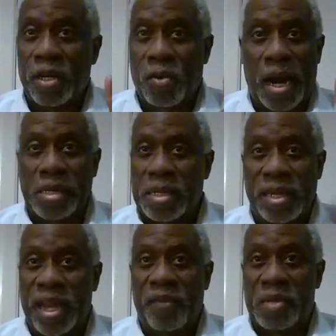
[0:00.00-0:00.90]
Christ
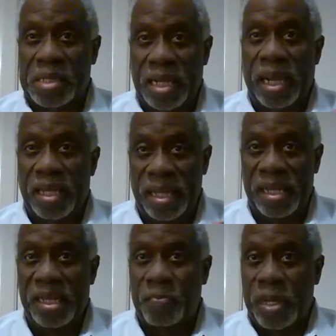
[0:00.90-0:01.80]
never said
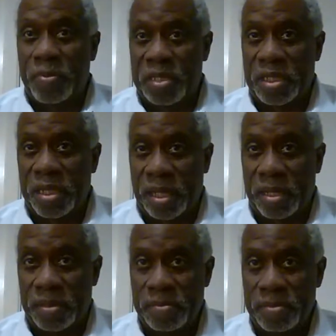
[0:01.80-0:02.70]
lead people to
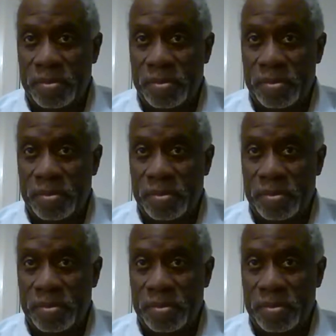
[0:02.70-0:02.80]
him.